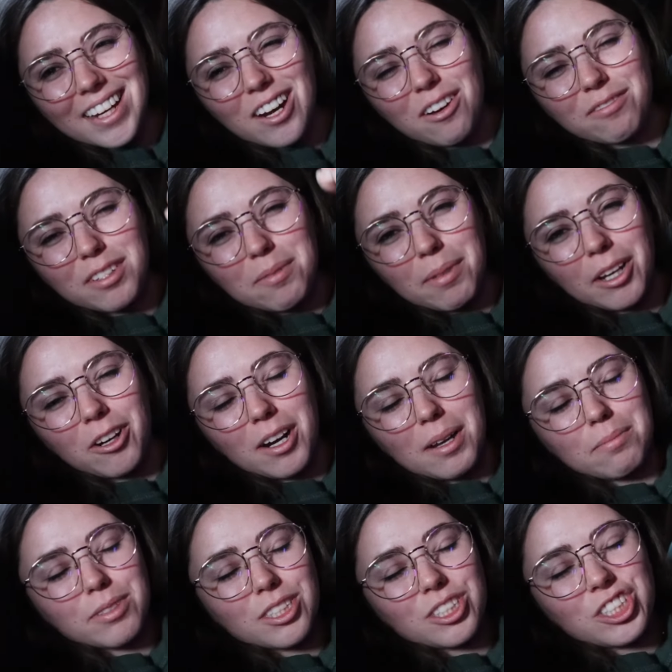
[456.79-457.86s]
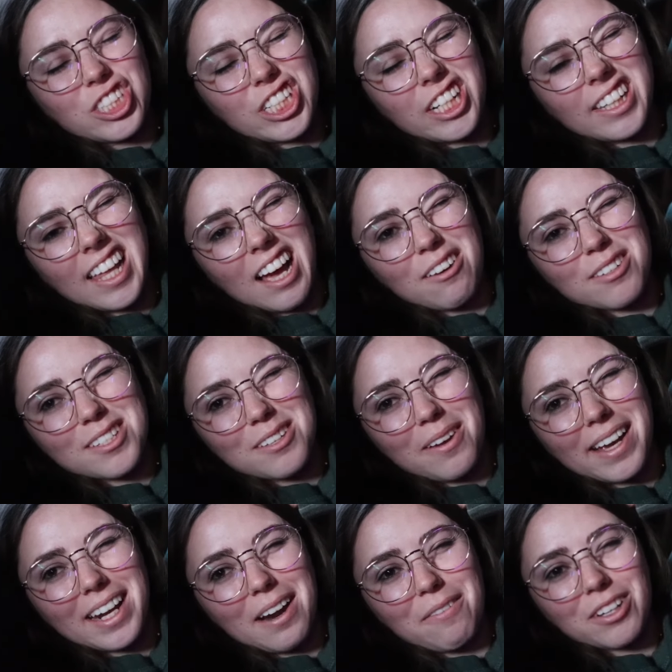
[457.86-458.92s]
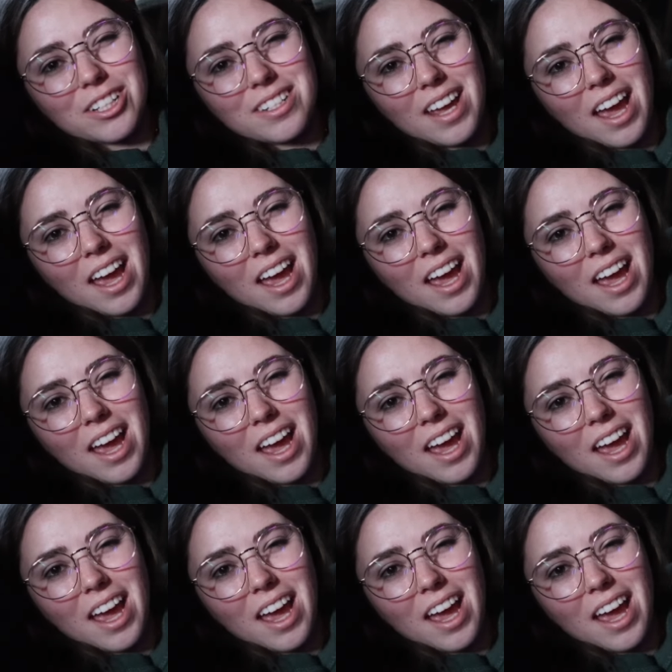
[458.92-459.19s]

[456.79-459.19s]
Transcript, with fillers: and hopefully my cramps chill out so I can have a good